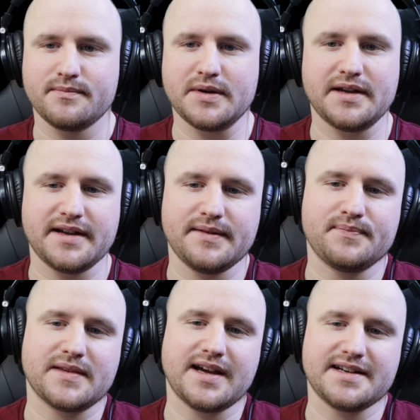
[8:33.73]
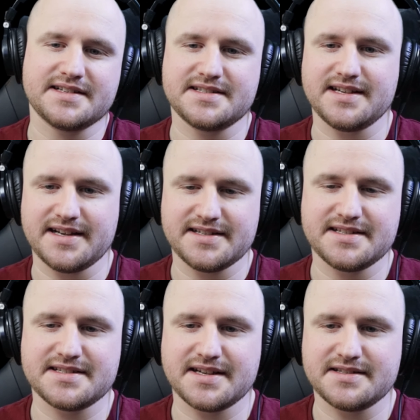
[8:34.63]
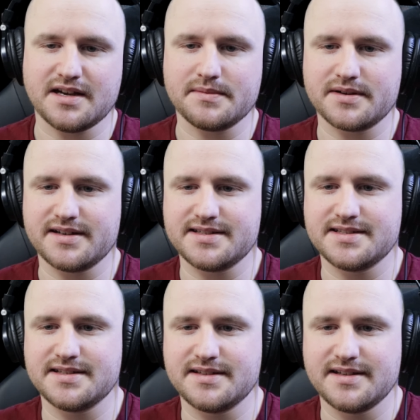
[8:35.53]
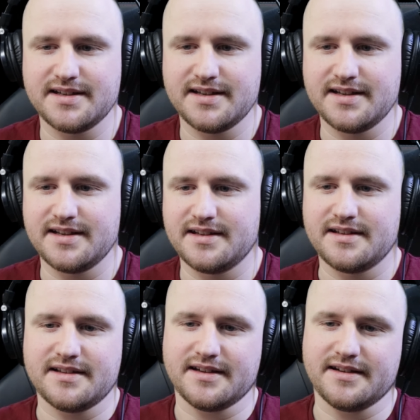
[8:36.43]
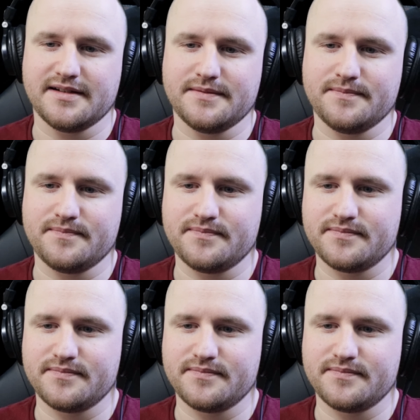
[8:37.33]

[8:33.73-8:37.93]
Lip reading: But I did decide to upgrade, mainly